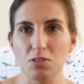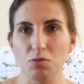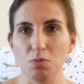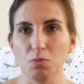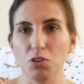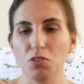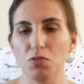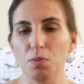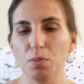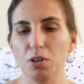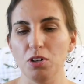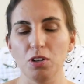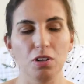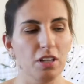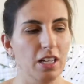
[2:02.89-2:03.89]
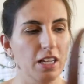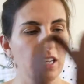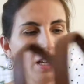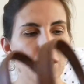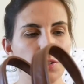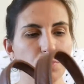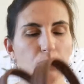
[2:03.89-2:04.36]
removable
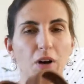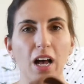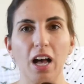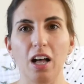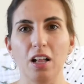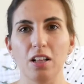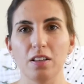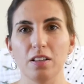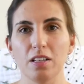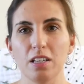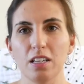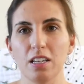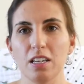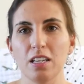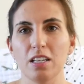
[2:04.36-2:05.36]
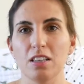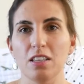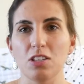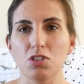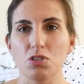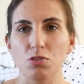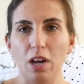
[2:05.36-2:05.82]
as well.
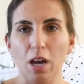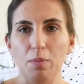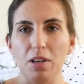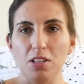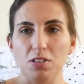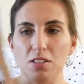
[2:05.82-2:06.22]
This strap, it's